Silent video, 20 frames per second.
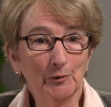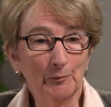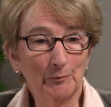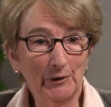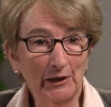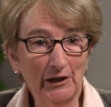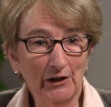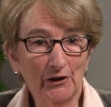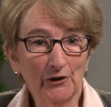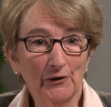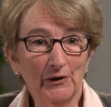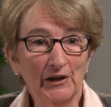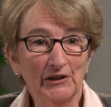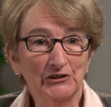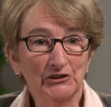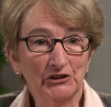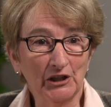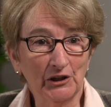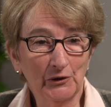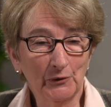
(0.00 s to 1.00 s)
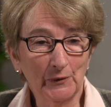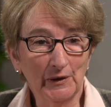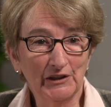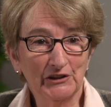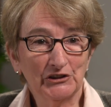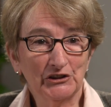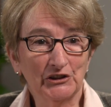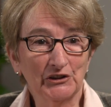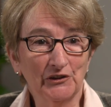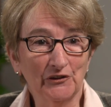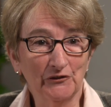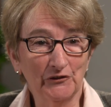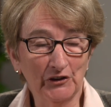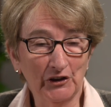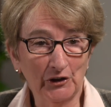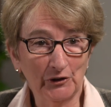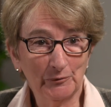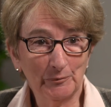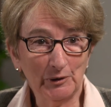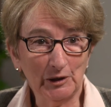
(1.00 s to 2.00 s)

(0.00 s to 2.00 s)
prepare a generation of young